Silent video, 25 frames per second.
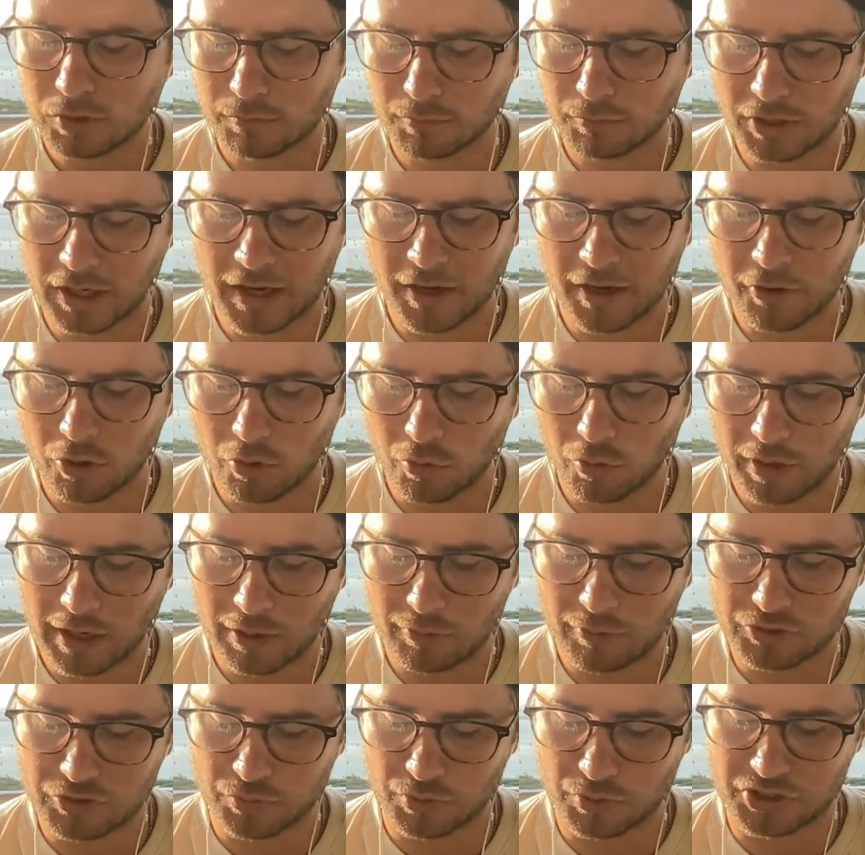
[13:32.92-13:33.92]
but I don't know what
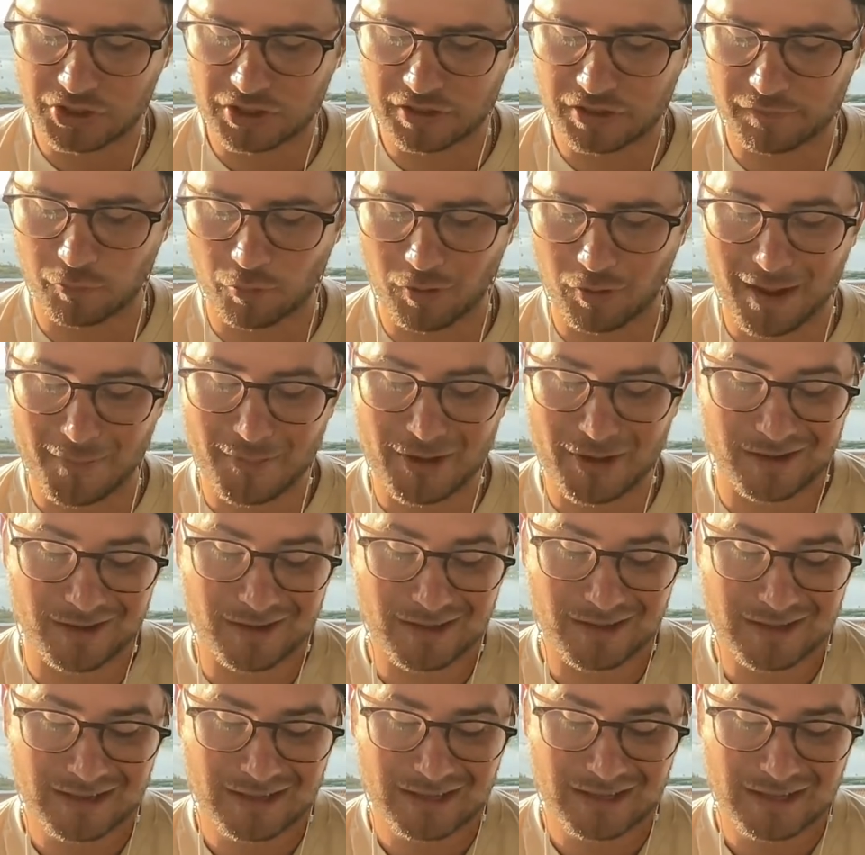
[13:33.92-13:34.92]
I would switch it in for. I
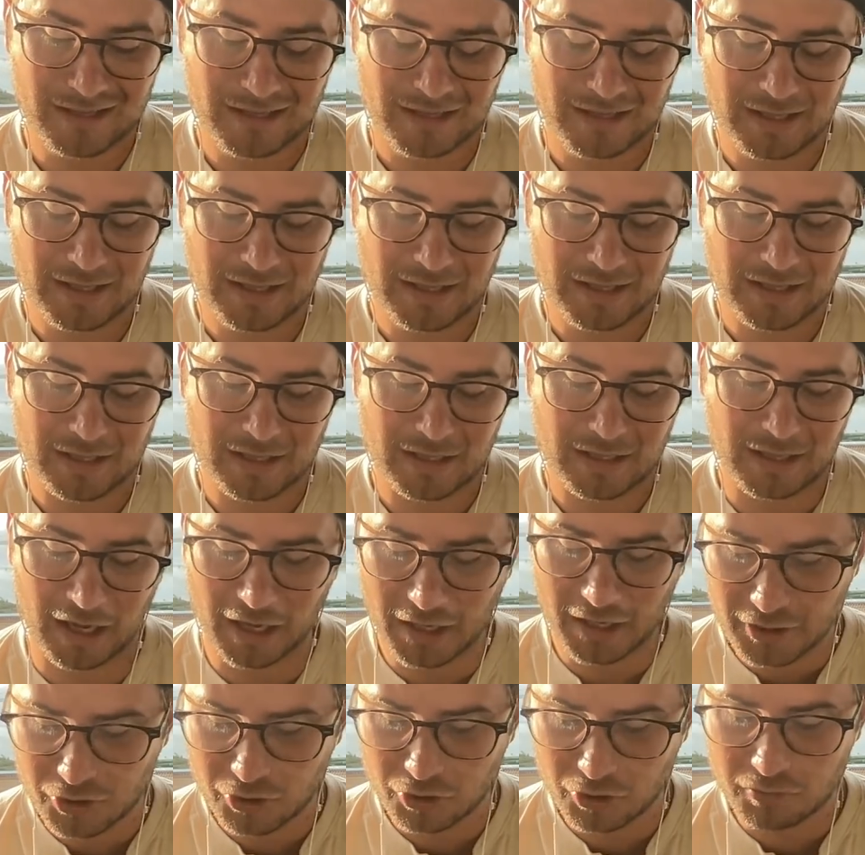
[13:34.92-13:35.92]
mean,
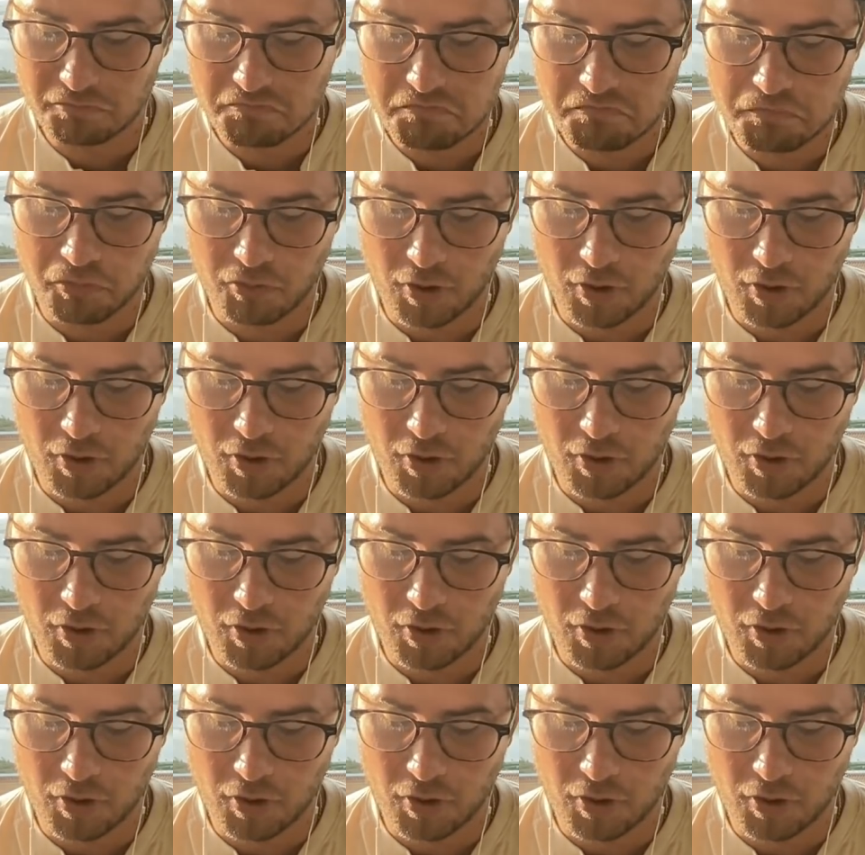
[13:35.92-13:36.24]
I could